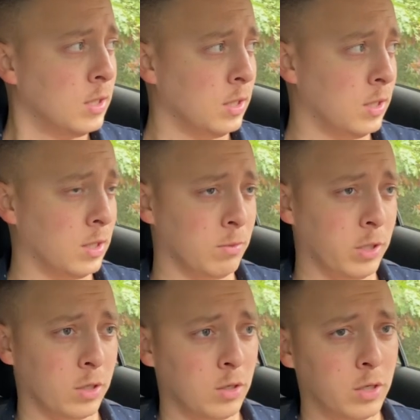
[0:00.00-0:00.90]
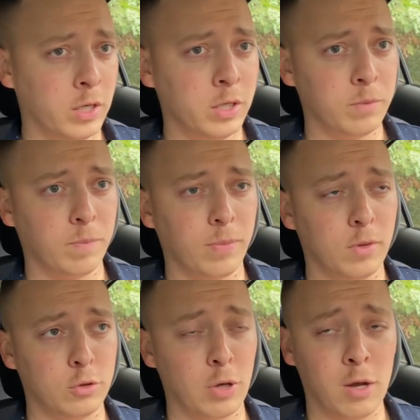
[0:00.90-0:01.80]
And I'm like, all right.
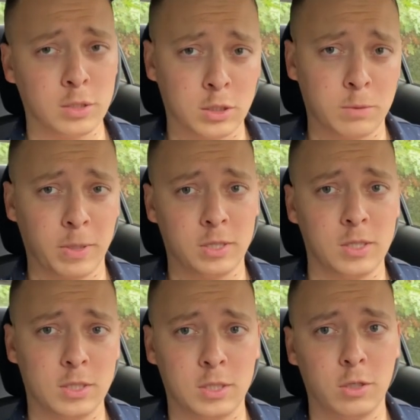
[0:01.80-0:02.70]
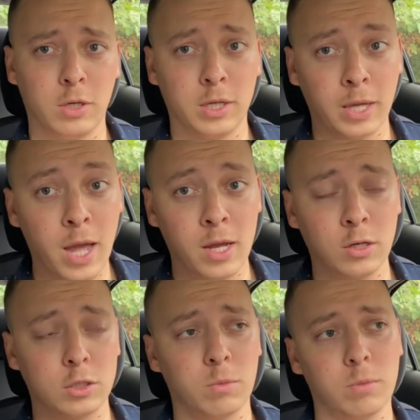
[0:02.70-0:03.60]
So I was expecting to see her again
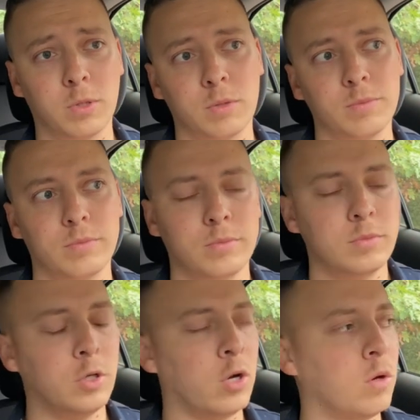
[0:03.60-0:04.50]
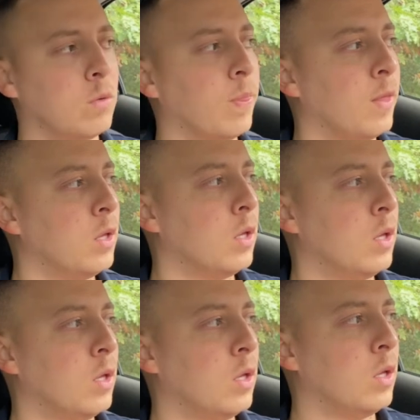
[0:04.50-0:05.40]
or something, but you know,
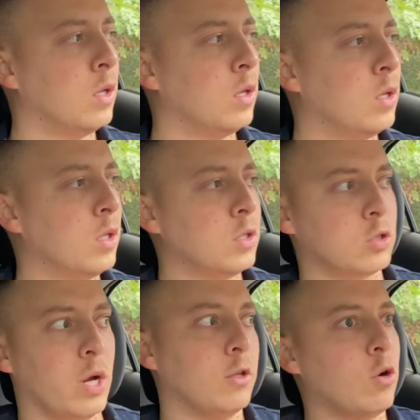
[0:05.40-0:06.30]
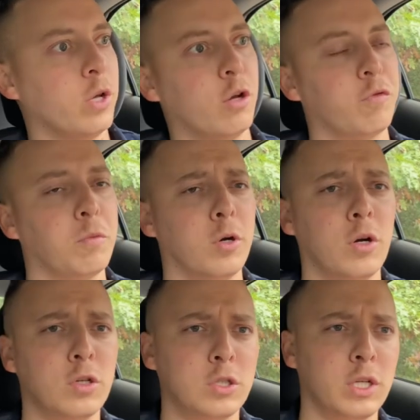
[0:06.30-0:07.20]
so I don't hear from
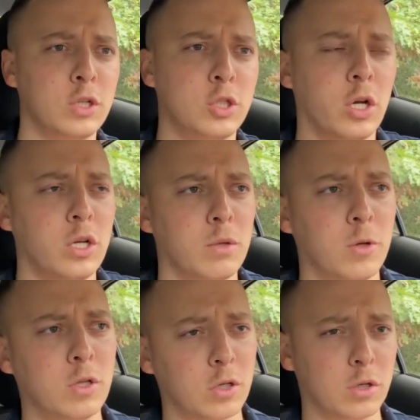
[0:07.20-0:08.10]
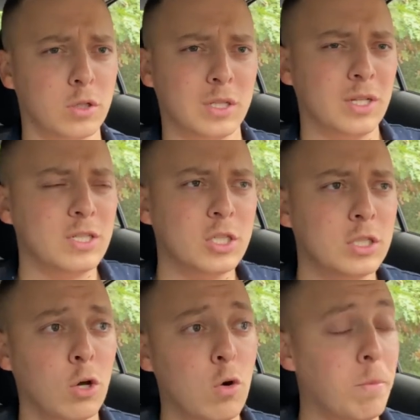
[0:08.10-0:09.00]
her. So then you start hitting up other girls. It's
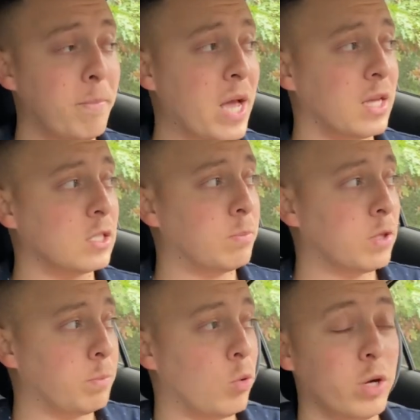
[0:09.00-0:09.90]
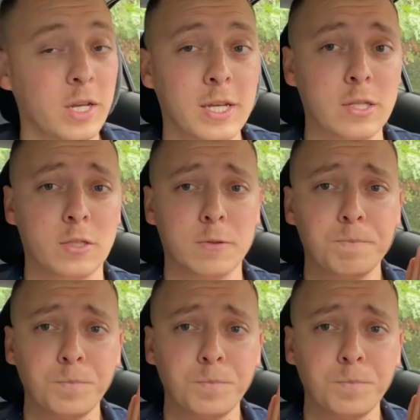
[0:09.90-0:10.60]
just a whole mess. But the point is,